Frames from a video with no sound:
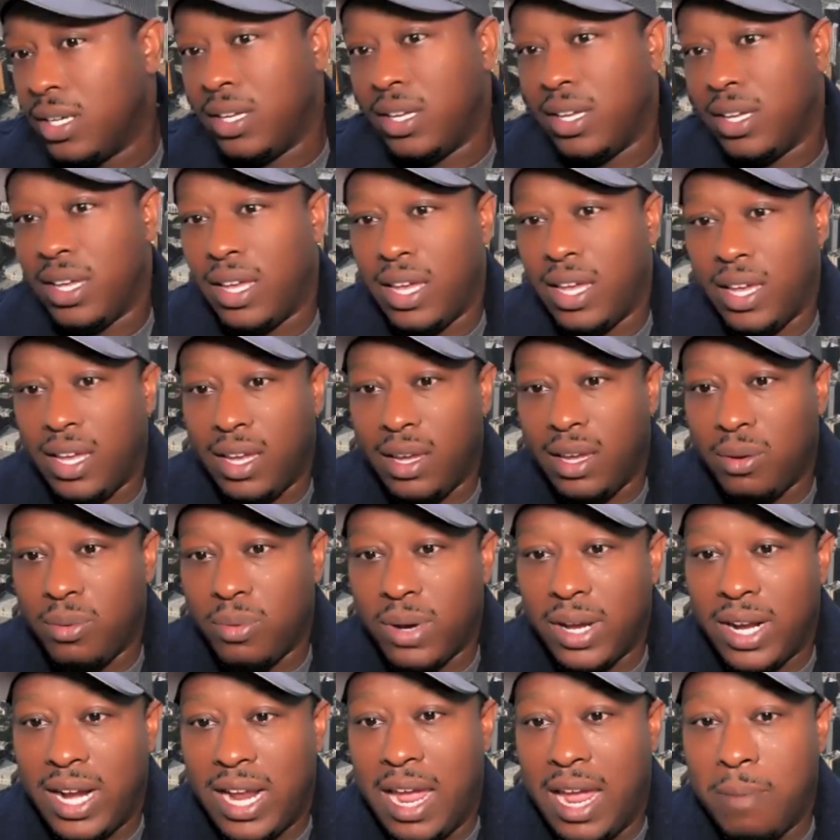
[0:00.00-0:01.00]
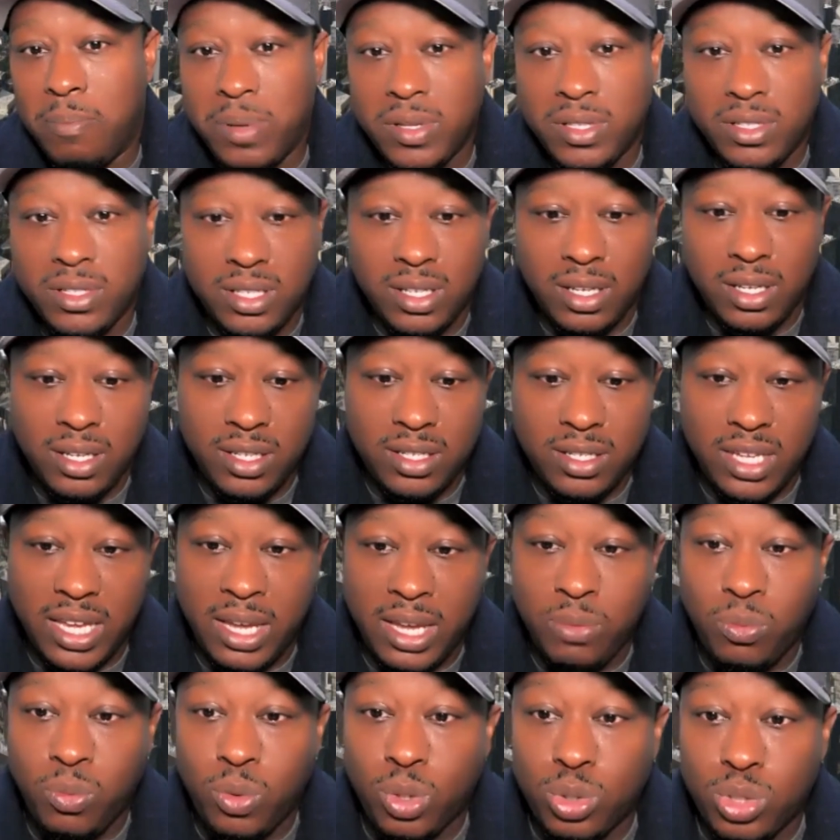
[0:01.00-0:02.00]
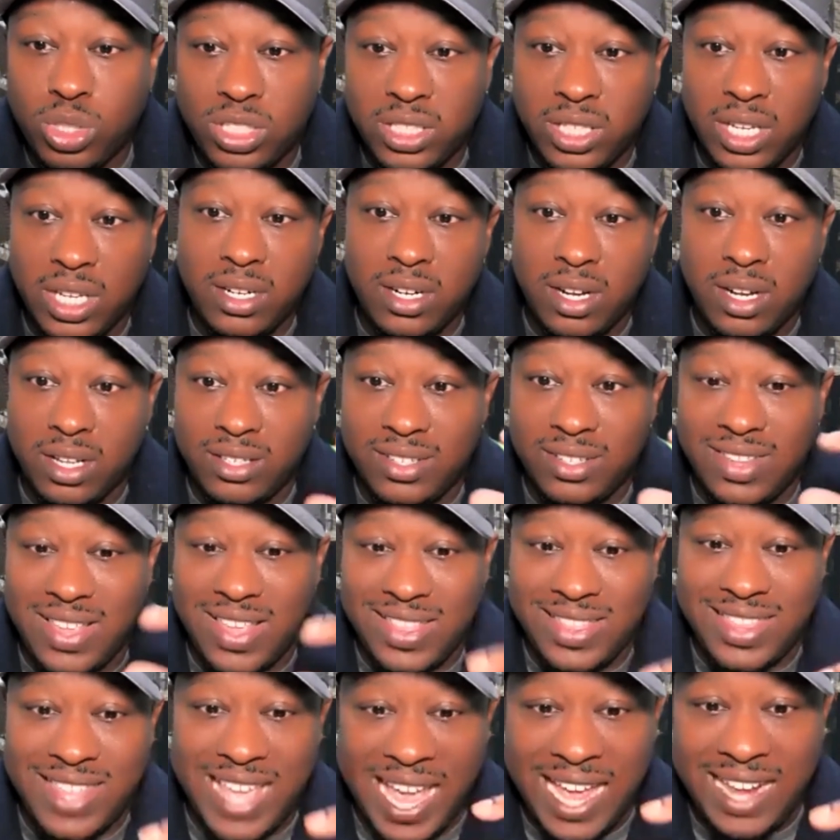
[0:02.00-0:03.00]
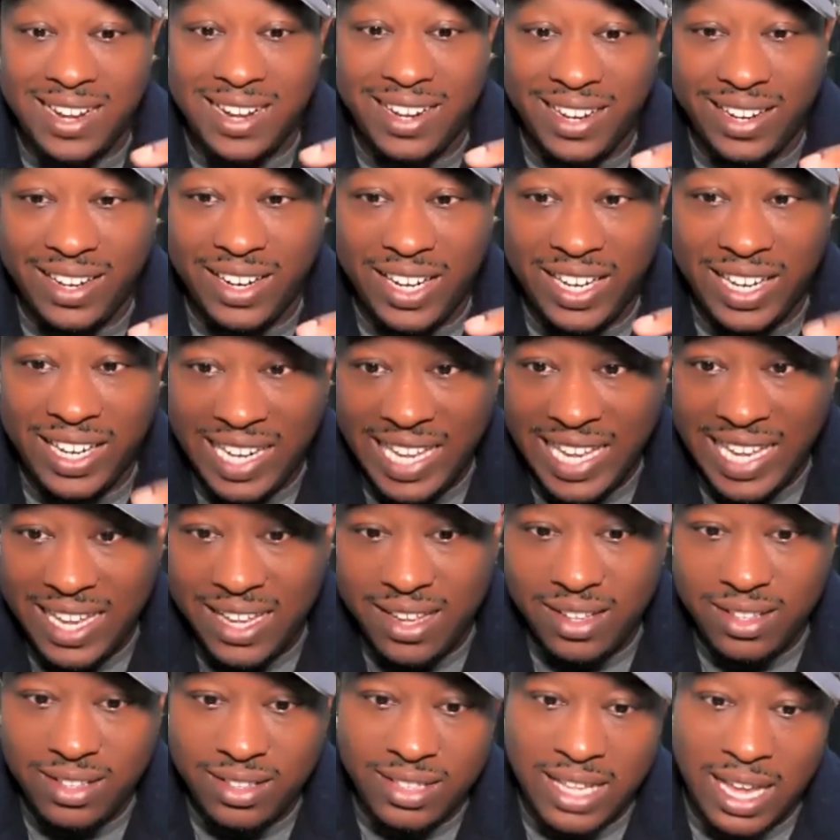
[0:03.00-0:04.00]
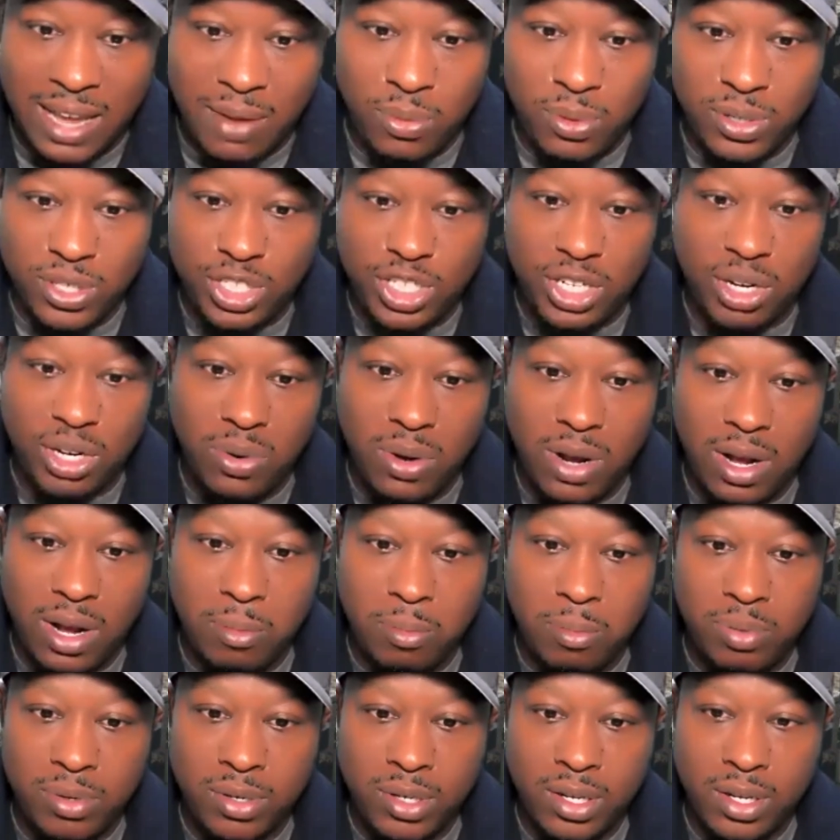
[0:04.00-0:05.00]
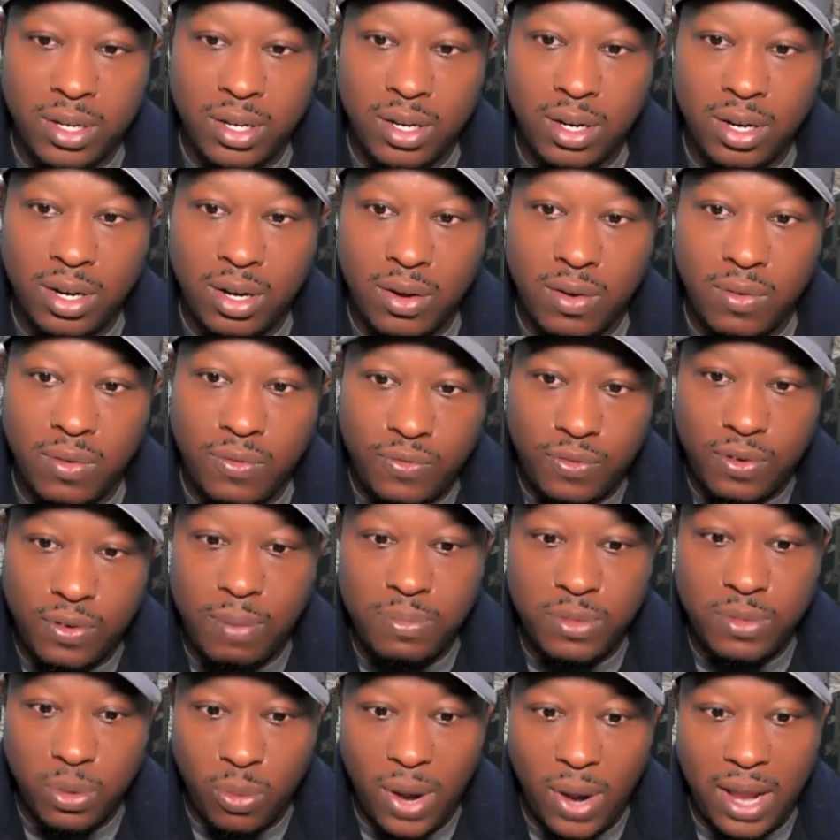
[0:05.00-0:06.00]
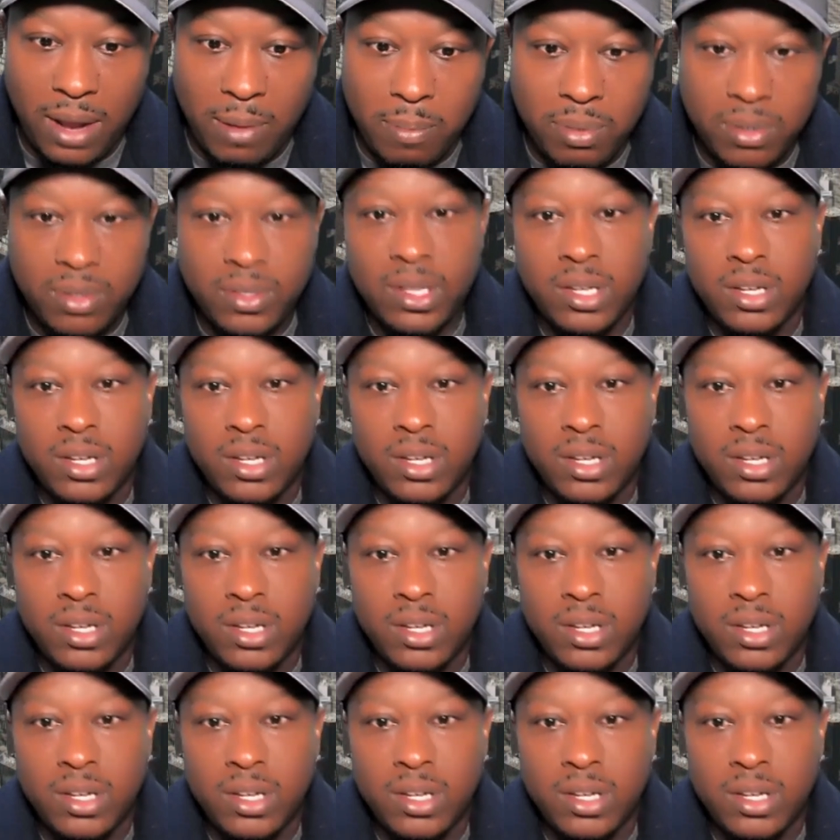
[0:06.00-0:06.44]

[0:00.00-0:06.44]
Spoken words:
And what happens is it will send us that link that would show up from the web.